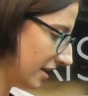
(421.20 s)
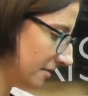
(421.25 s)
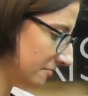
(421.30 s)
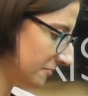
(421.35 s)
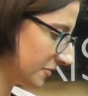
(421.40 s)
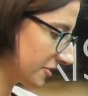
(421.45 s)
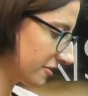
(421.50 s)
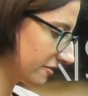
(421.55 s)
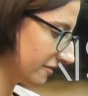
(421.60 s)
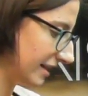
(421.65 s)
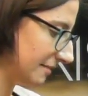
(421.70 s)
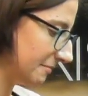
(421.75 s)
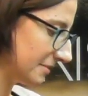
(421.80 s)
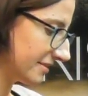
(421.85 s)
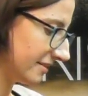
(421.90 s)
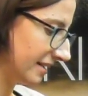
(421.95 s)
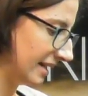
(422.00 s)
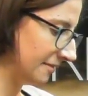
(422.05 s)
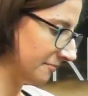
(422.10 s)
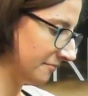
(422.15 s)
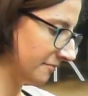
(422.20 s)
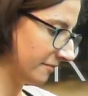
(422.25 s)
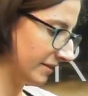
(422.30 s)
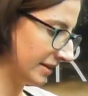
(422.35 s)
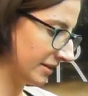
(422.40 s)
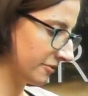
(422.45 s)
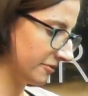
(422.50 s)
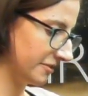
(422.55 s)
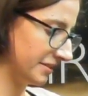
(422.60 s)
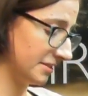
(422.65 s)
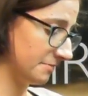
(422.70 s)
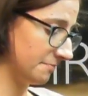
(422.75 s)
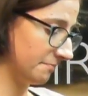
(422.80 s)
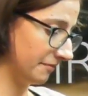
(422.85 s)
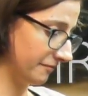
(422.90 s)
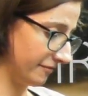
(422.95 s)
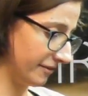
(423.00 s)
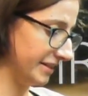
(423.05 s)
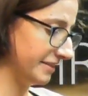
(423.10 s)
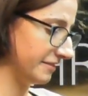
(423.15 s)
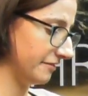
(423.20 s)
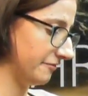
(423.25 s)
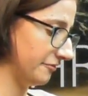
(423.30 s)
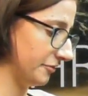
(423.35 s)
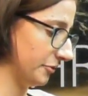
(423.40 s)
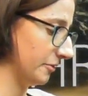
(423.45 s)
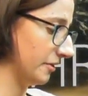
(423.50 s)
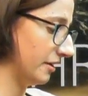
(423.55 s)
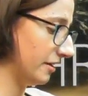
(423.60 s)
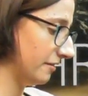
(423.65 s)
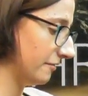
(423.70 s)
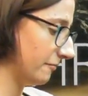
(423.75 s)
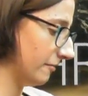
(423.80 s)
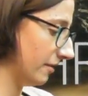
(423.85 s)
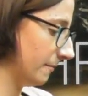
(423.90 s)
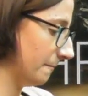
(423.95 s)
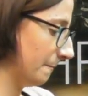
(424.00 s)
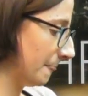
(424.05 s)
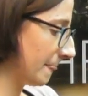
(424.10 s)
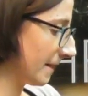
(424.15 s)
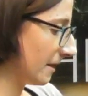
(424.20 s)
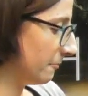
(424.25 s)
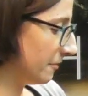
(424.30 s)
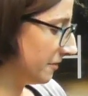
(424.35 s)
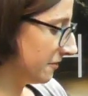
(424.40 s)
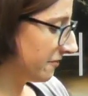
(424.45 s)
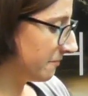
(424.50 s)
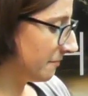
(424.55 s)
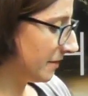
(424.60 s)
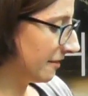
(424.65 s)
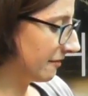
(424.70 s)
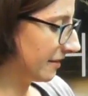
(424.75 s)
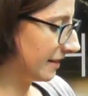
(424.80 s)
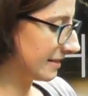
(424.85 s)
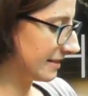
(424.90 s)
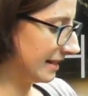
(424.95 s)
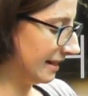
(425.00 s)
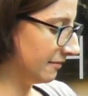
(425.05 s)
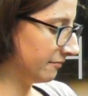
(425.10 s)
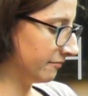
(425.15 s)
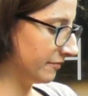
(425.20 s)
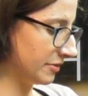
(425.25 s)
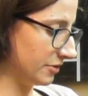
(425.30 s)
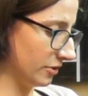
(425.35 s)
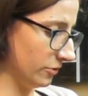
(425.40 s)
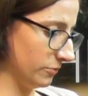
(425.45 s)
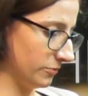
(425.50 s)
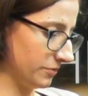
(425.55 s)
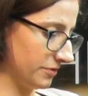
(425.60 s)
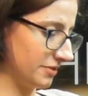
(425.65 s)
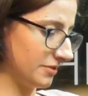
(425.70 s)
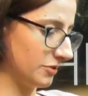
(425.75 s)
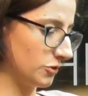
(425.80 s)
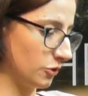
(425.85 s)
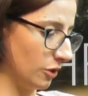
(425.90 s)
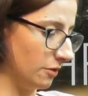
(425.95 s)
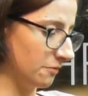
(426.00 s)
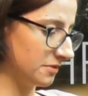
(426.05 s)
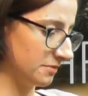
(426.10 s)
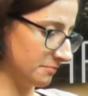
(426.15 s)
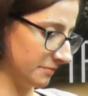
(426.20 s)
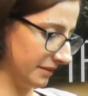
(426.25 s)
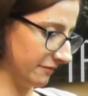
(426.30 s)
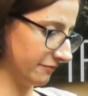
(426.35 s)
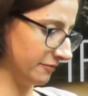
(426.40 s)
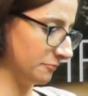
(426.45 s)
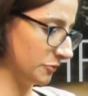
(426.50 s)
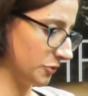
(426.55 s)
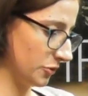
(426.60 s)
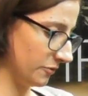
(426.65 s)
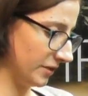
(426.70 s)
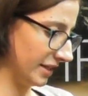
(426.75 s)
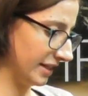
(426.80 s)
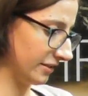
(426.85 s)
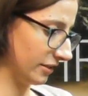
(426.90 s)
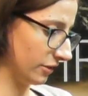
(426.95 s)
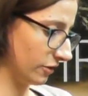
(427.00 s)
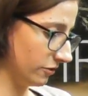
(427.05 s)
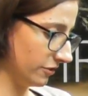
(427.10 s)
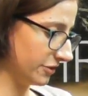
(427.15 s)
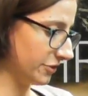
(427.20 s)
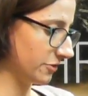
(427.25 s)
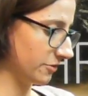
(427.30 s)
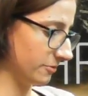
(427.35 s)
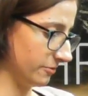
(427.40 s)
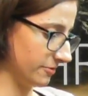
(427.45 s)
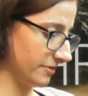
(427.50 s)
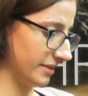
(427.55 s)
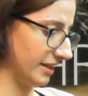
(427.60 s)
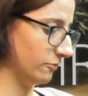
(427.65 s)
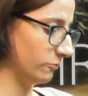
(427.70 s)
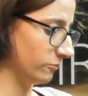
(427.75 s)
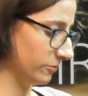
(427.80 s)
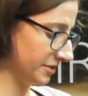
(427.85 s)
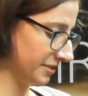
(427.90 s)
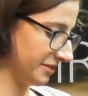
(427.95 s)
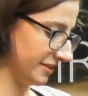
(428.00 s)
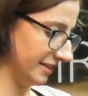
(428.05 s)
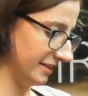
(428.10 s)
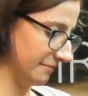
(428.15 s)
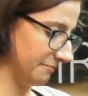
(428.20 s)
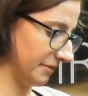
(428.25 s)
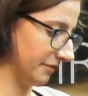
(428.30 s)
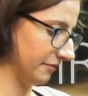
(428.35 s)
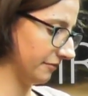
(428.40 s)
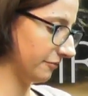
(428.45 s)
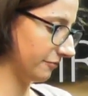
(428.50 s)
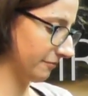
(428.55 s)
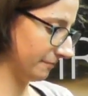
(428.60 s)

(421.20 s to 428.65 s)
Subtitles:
describe a time when God has provided for you. One of my exam results stopped me from doing the college course I wanted, but